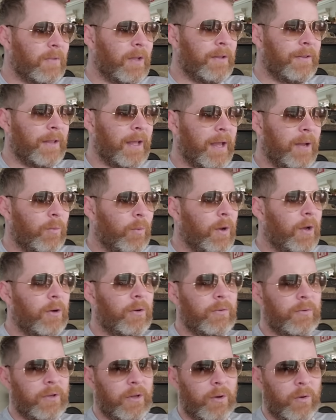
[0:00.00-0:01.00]
that,
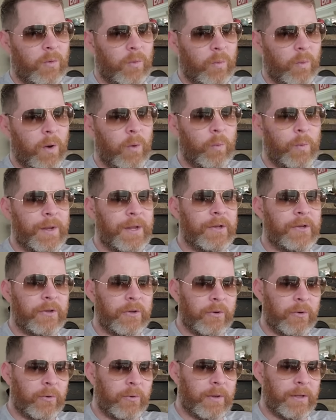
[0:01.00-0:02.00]
well, you know, what we
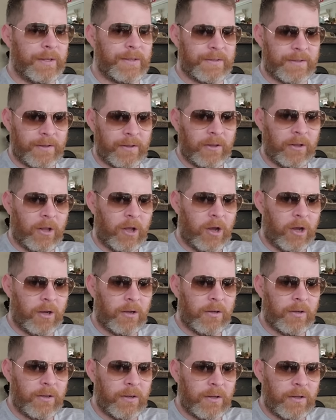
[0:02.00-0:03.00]
do is the
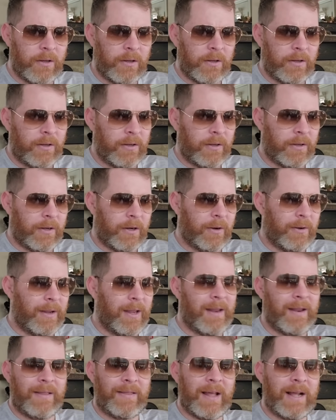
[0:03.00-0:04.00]
law. You know,
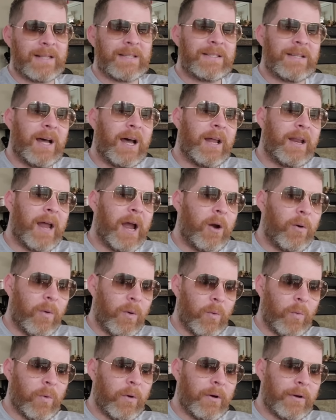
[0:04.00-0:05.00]
and that's not how
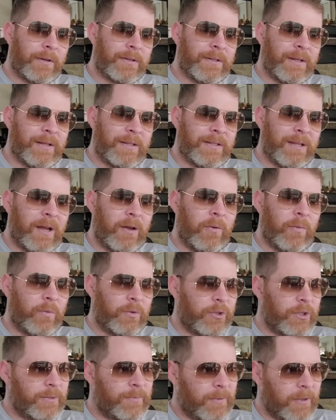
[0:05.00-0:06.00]
it works. It's not
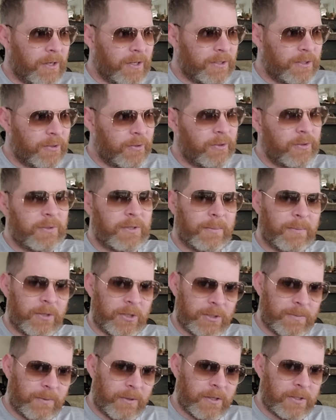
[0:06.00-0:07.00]
just because you do something,
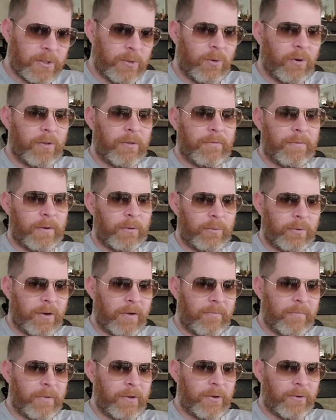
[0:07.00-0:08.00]
just because you are the federal
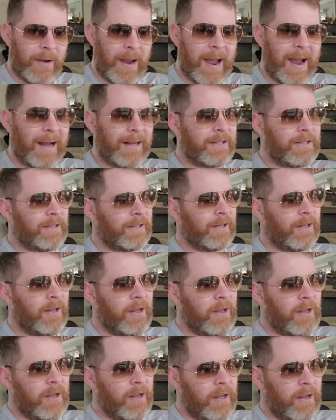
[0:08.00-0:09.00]
government, you're acting
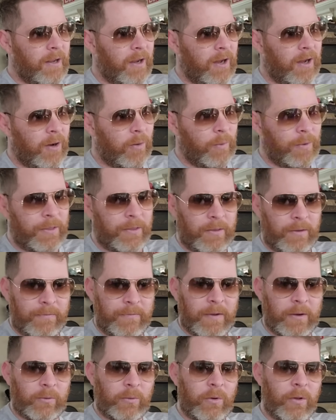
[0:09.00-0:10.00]
with the
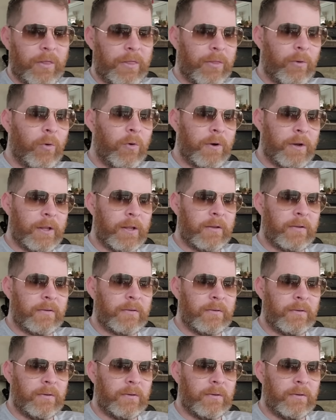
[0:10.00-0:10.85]
federal authority,